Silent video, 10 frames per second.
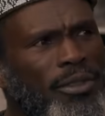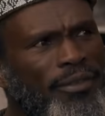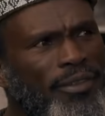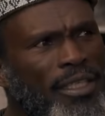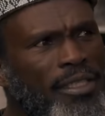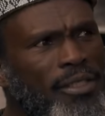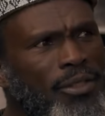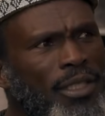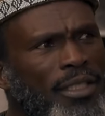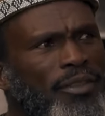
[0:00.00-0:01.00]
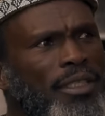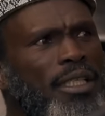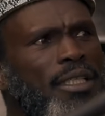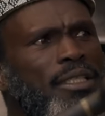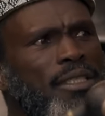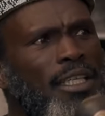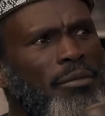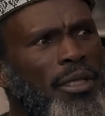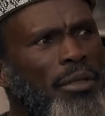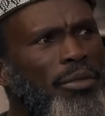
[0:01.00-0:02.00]
with a verse so that even the Christians
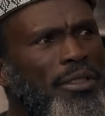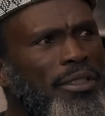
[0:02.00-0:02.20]
can be happy.